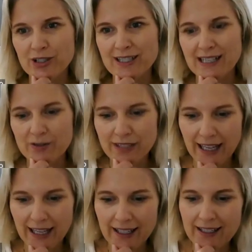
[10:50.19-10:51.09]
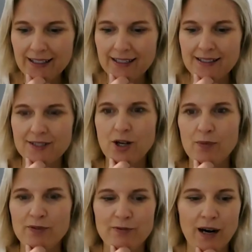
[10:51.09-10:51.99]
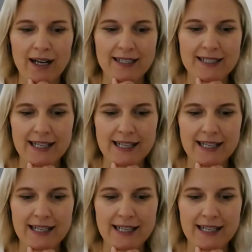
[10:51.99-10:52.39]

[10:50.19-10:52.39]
self-care is top of mind,